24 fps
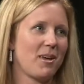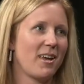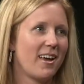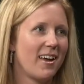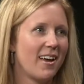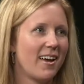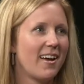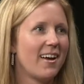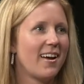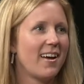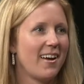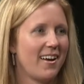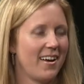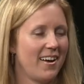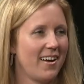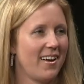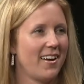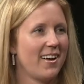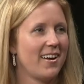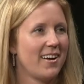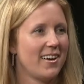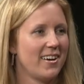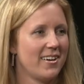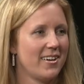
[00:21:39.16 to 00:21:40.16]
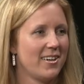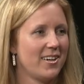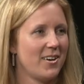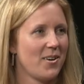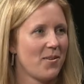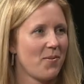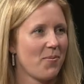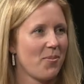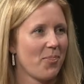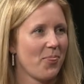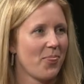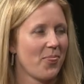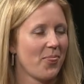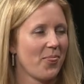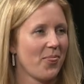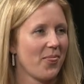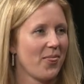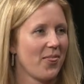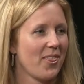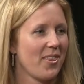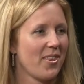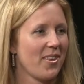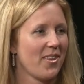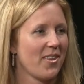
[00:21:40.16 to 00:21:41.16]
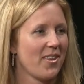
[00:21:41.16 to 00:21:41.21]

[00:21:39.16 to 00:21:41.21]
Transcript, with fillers: Yet these same people that would, that would talk